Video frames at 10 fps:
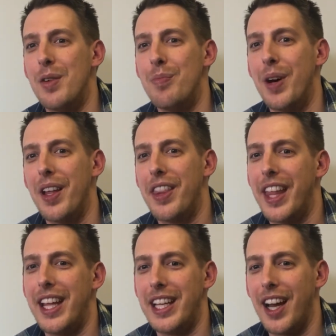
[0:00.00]
but
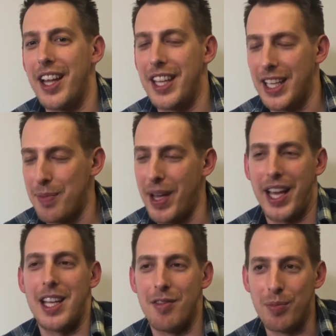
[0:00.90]
I think they
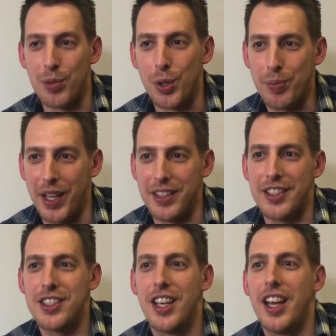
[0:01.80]
pack even more
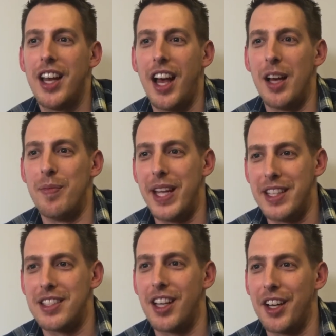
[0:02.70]
punch in
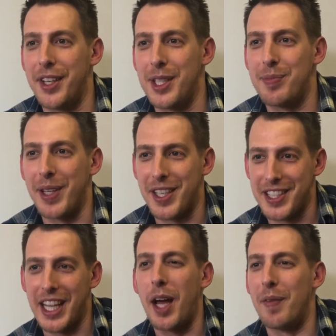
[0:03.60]
Stardust because
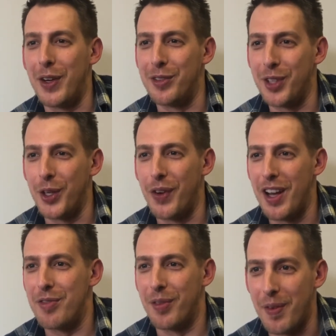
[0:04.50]
they come out of nowhere
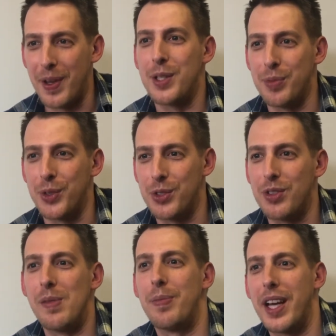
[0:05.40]
from a much more
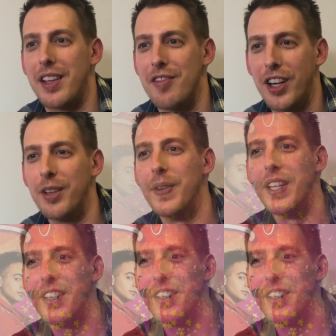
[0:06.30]
stripped back environment.